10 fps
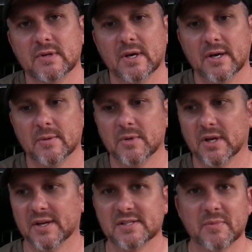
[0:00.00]
Um, and
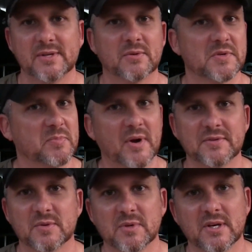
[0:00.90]
unless somebody's going to
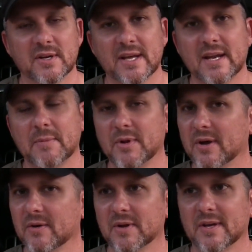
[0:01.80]
sponsor me on that, I'm
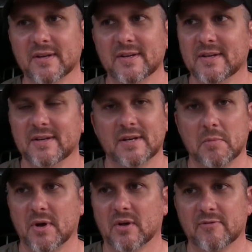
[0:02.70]
not going to,
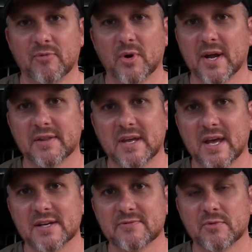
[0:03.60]
I'm not going to fork out the
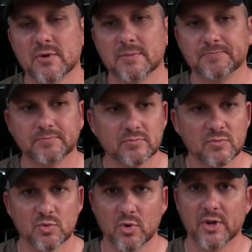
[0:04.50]
cash for it.
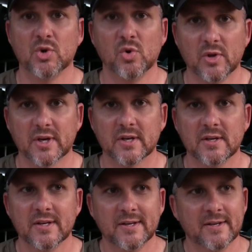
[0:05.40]
It's really cool looking,